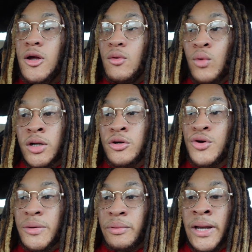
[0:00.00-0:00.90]
One
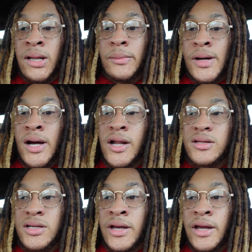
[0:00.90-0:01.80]
dude complained about it,
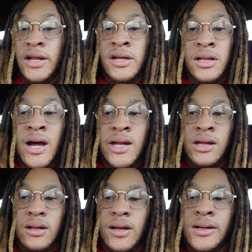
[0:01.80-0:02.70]
saying he didn't like
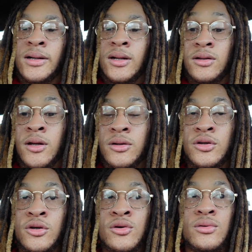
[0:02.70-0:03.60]
it, and then another
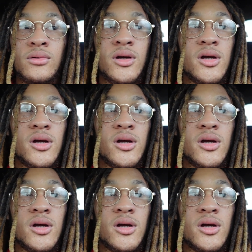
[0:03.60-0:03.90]
dude,